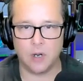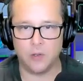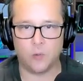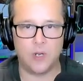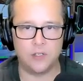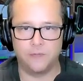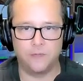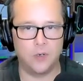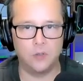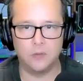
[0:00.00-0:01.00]
Otherwise, the
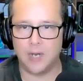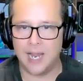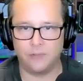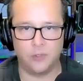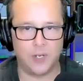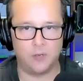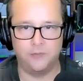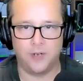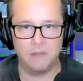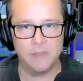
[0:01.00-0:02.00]
phone, after
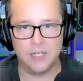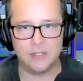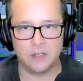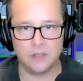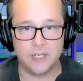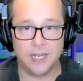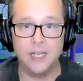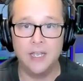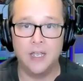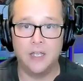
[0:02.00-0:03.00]
about 5 minutes, it'll
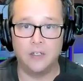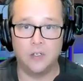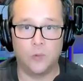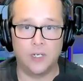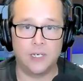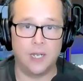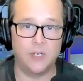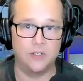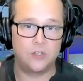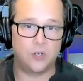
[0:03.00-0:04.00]
say, you know what, I'm
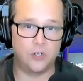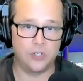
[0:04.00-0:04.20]
going to start